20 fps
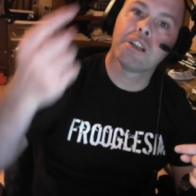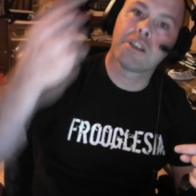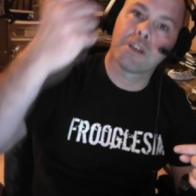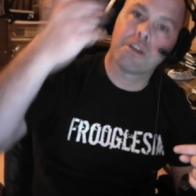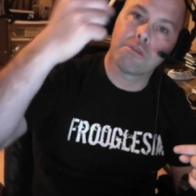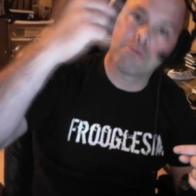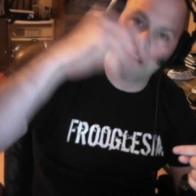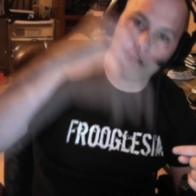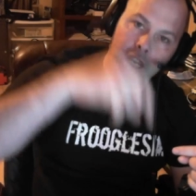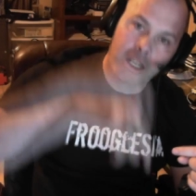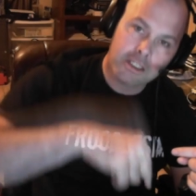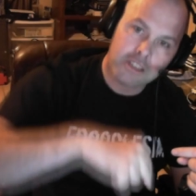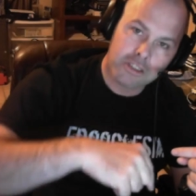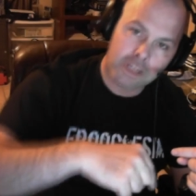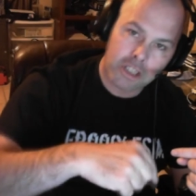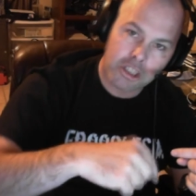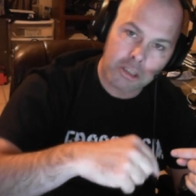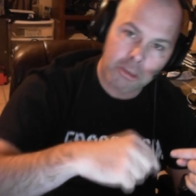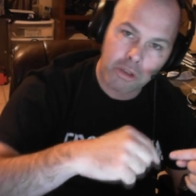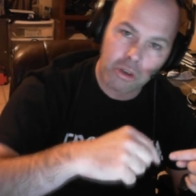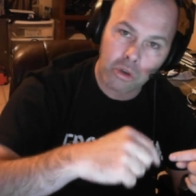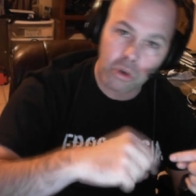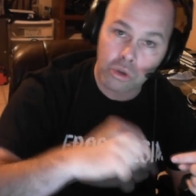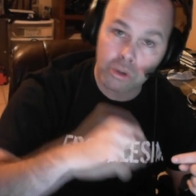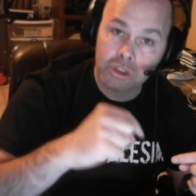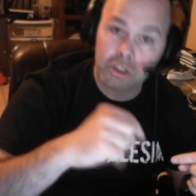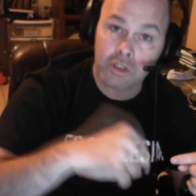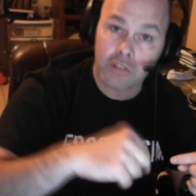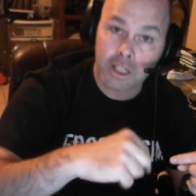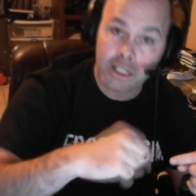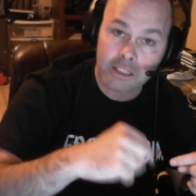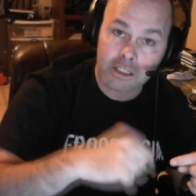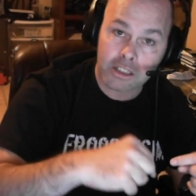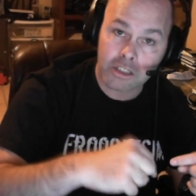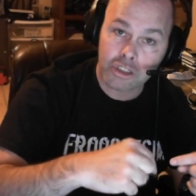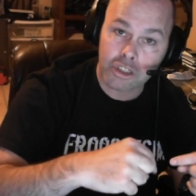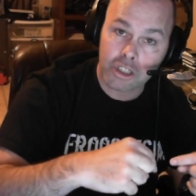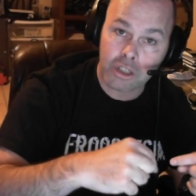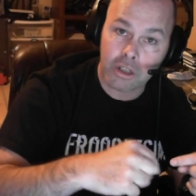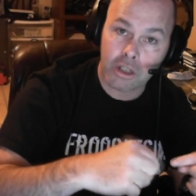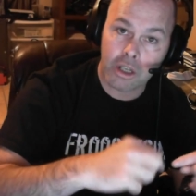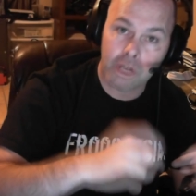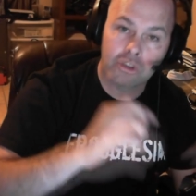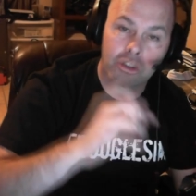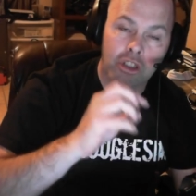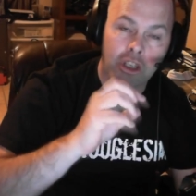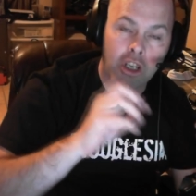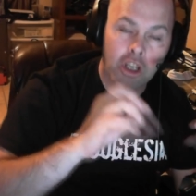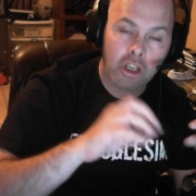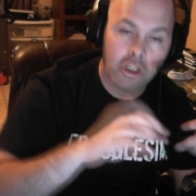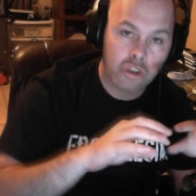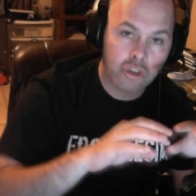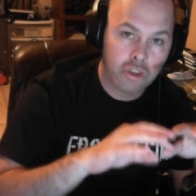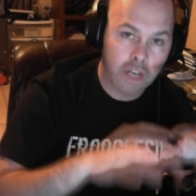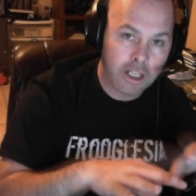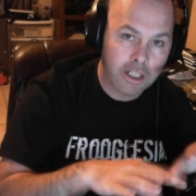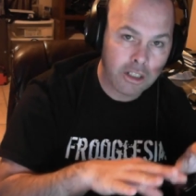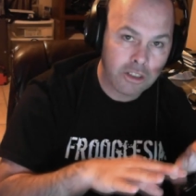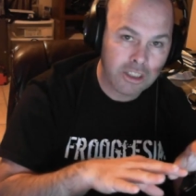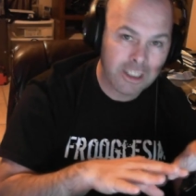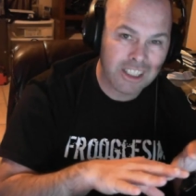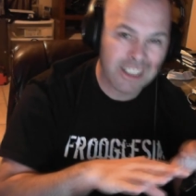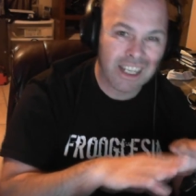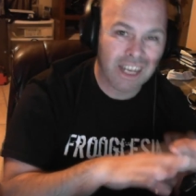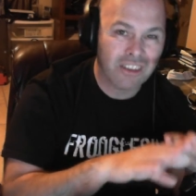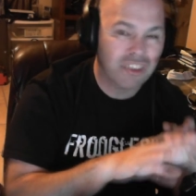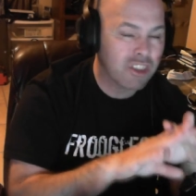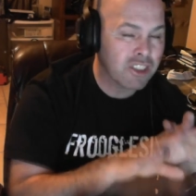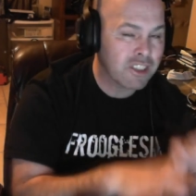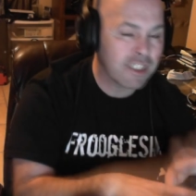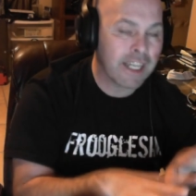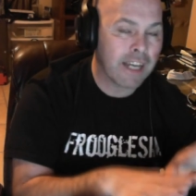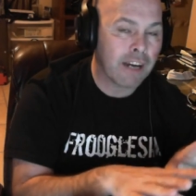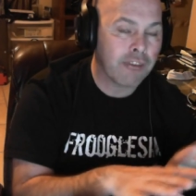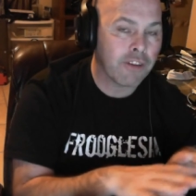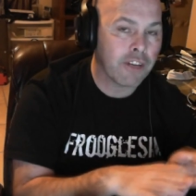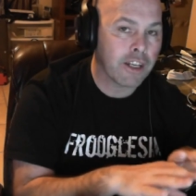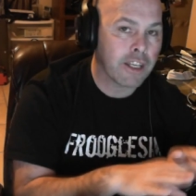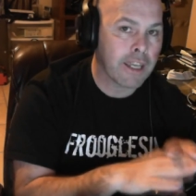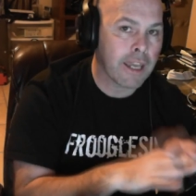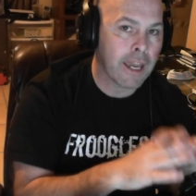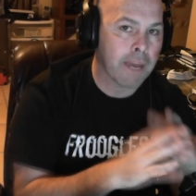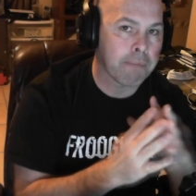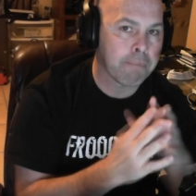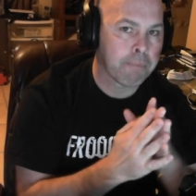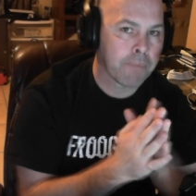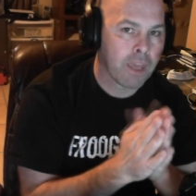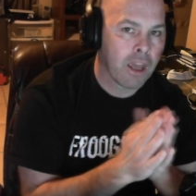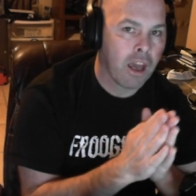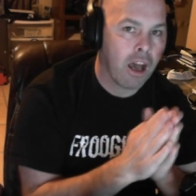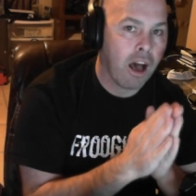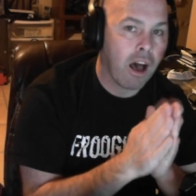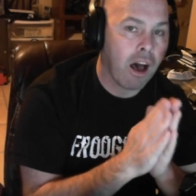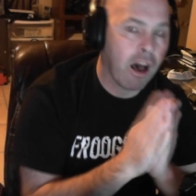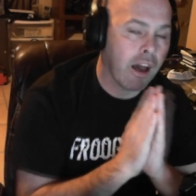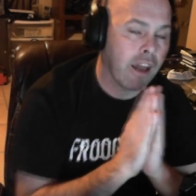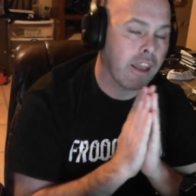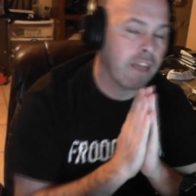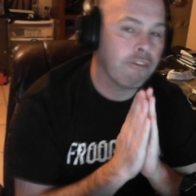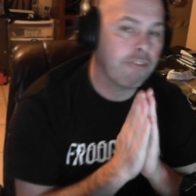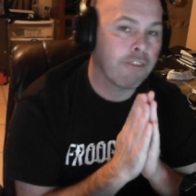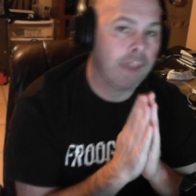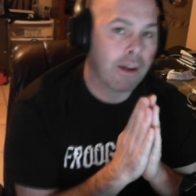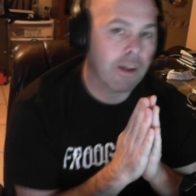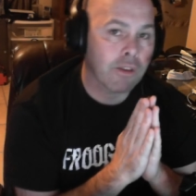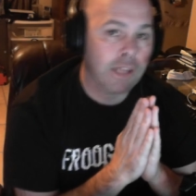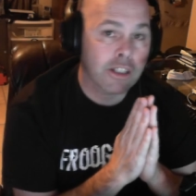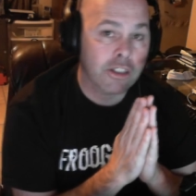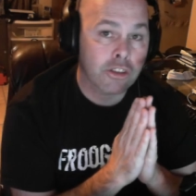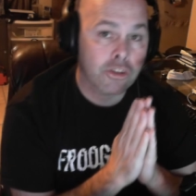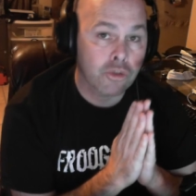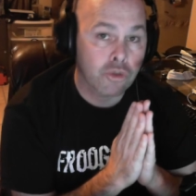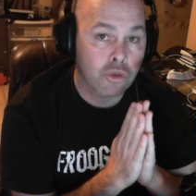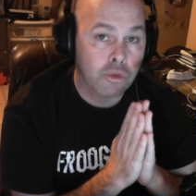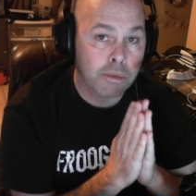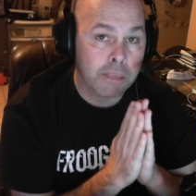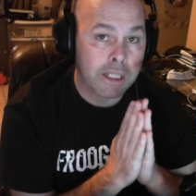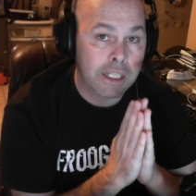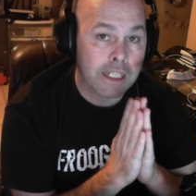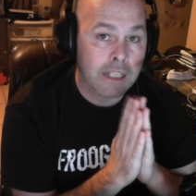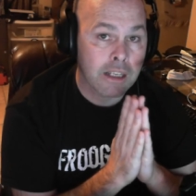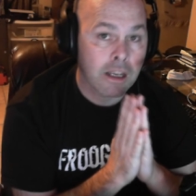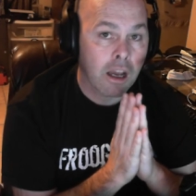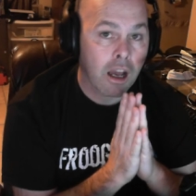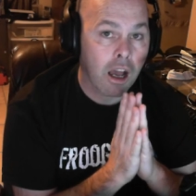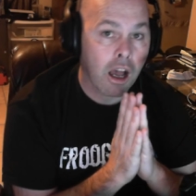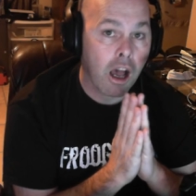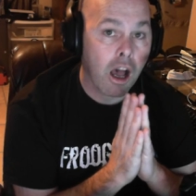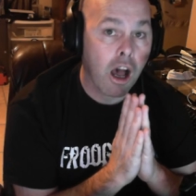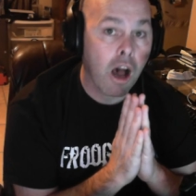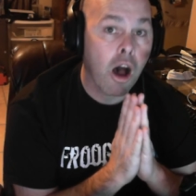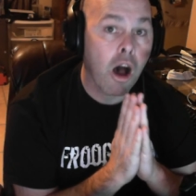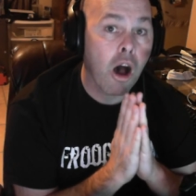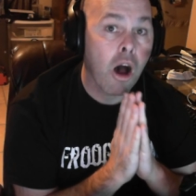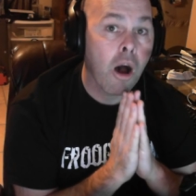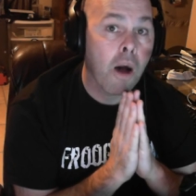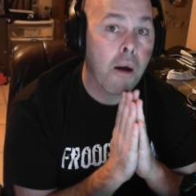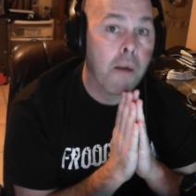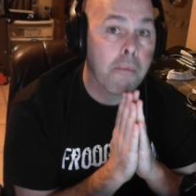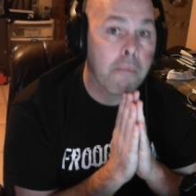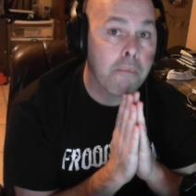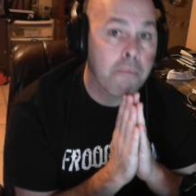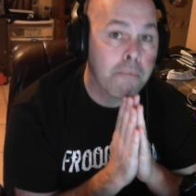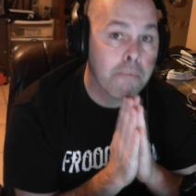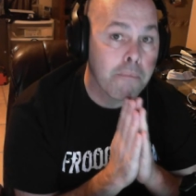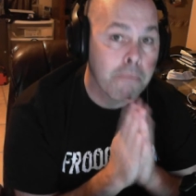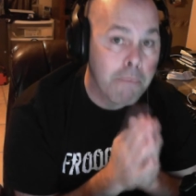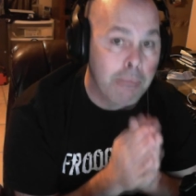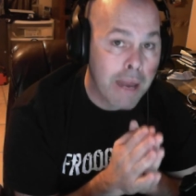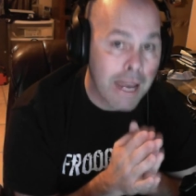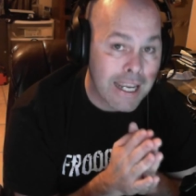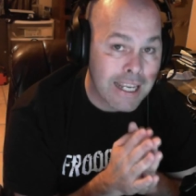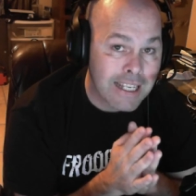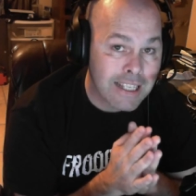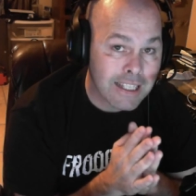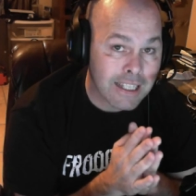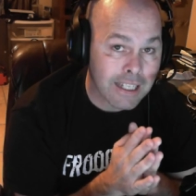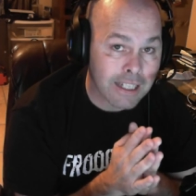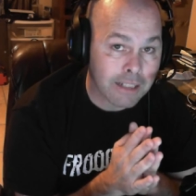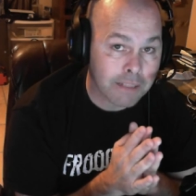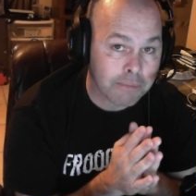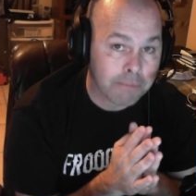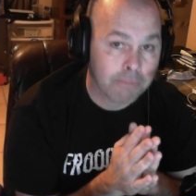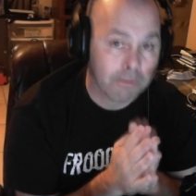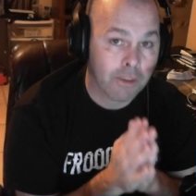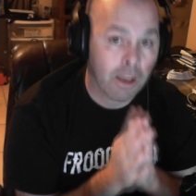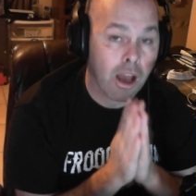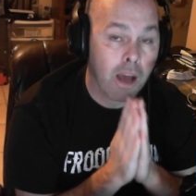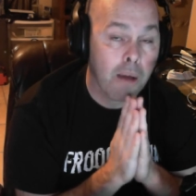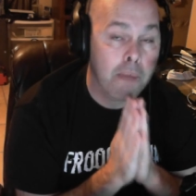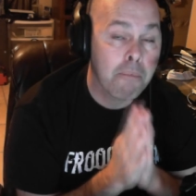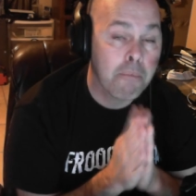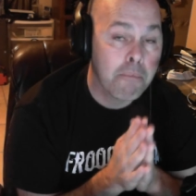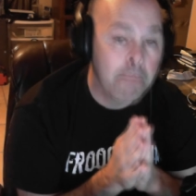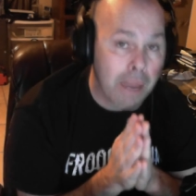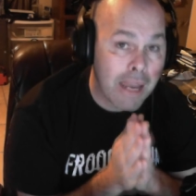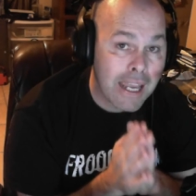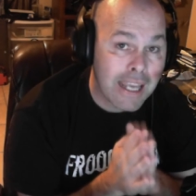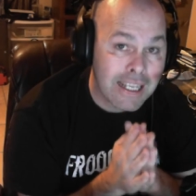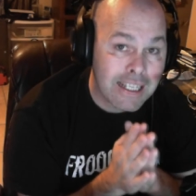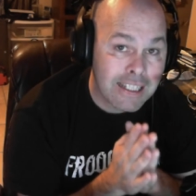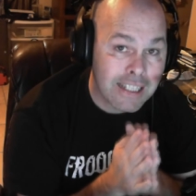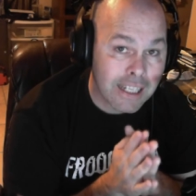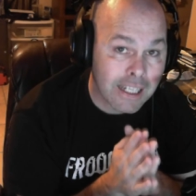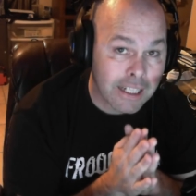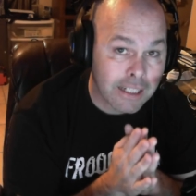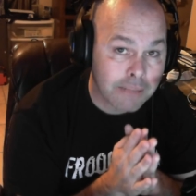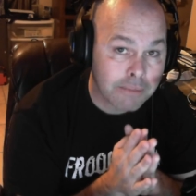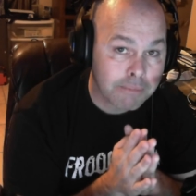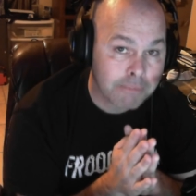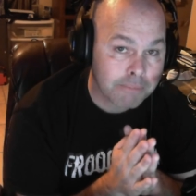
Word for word: look at Ryan's document, also linked in the show notes. Try those things out and just see how far you get. I found it to be amazing. Amazing.